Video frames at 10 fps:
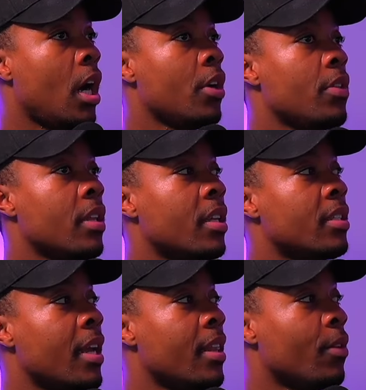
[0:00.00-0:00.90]
I don't think
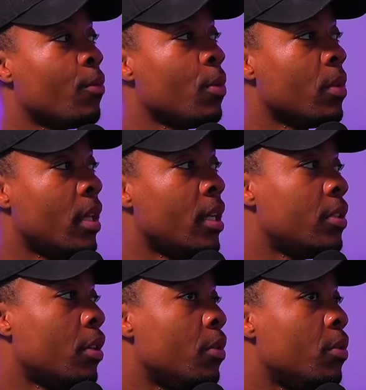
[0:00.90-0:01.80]
there's anything wrong with it.
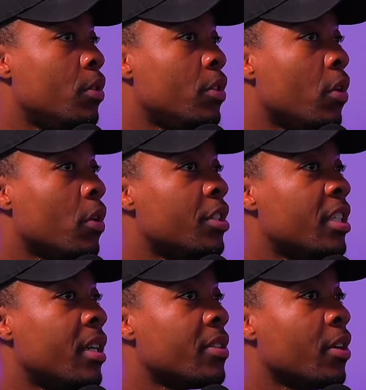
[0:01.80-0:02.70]
So so long as
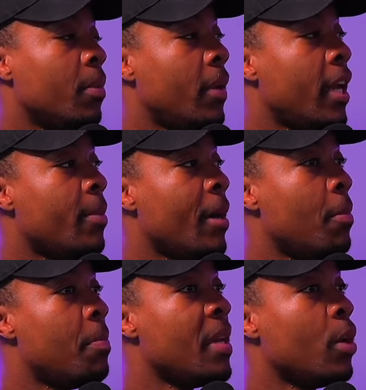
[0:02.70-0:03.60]
she doesn't complain
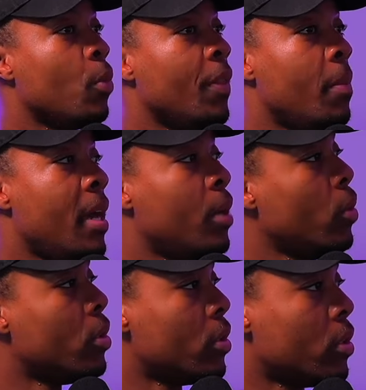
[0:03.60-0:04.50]
about being what the man
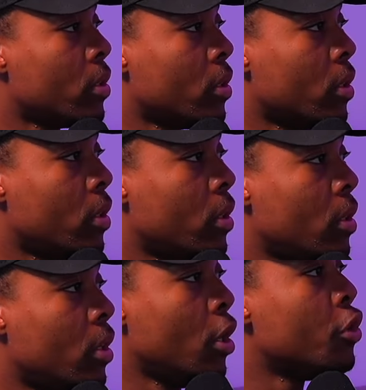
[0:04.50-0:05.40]
wants.
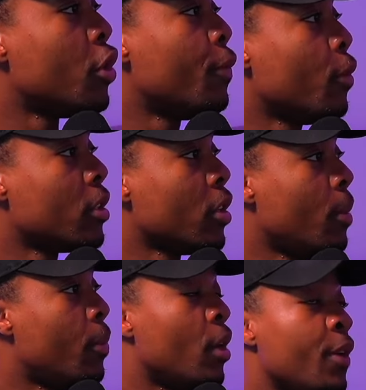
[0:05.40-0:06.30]
So for
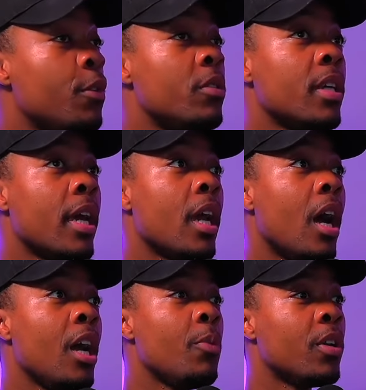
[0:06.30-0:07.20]
example, if you say
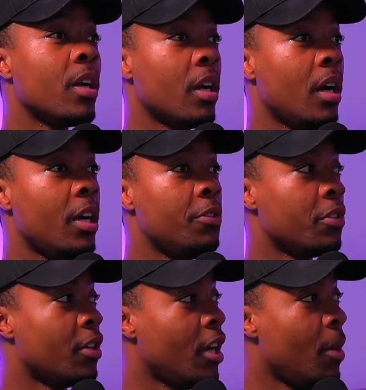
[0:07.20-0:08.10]
I want a guy who's
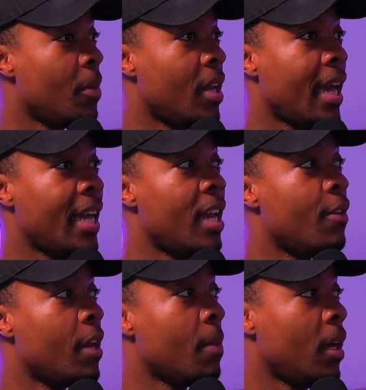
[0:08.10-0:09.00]
going to come in and
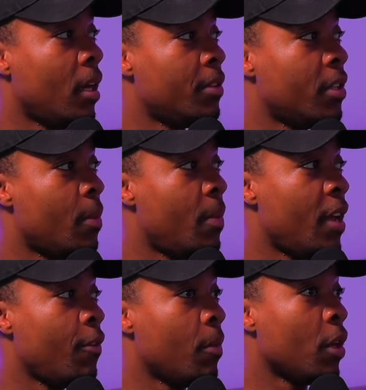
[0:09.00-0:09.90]
elevate my lifestyle and
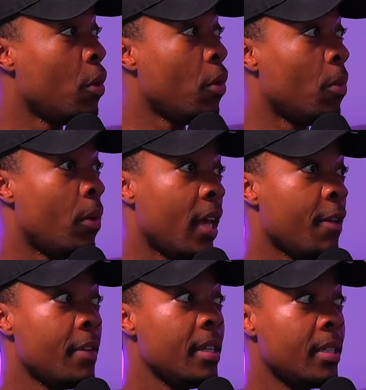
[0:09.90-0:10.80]
pay for me, cool. But
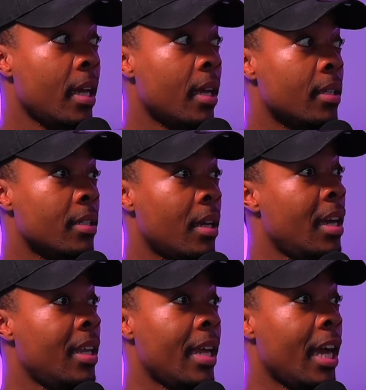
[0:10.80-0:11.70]
if he says
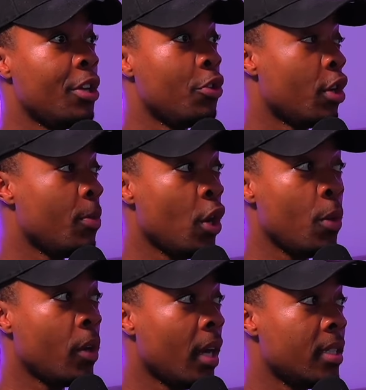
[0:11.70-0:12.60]
that you're going to be
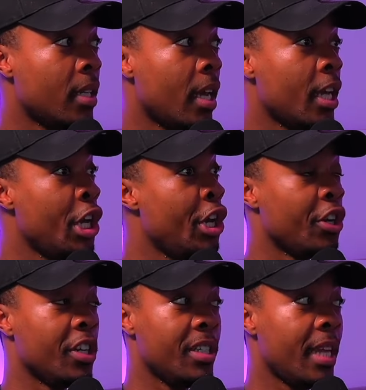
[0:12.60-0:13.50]
home when I say,
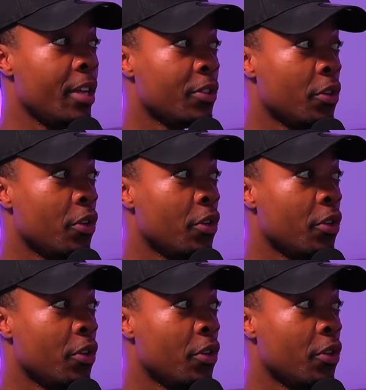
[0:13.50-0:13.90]
you're going to stay as good